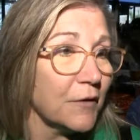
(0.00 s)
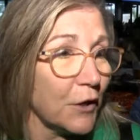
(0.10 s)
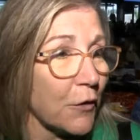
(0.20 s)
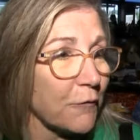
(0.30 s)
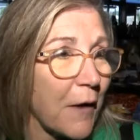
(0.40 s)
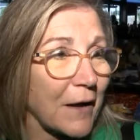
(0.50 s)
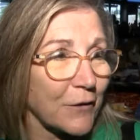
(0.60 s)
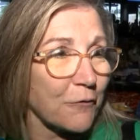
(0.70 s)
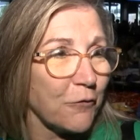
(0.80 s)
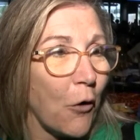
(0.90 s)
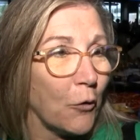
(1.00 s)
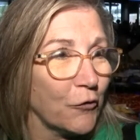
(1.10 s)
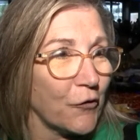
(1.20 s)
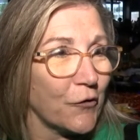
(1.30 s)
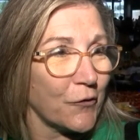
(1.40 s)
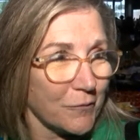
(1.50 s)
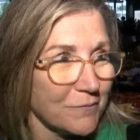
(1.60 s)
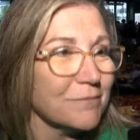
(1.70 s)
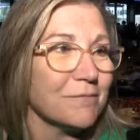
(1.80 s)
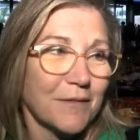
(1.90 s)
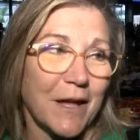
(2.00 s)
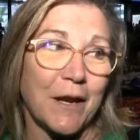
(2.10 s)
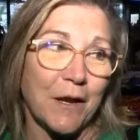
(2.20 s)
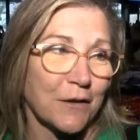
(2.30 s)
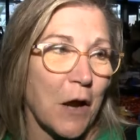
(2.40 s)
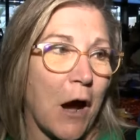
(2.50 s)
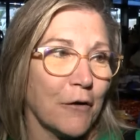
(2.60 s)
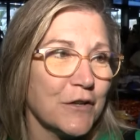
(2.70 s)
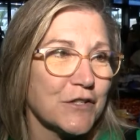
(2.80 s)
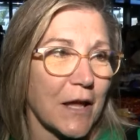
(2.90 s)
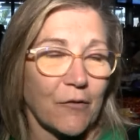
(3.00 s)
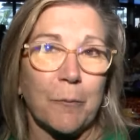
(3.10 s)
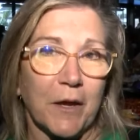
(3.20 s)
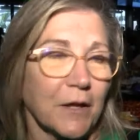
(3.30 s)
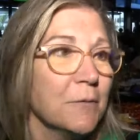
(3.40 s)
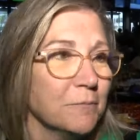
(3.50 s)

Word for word: you know, the fact that Foles is getting acknowledged, that's big.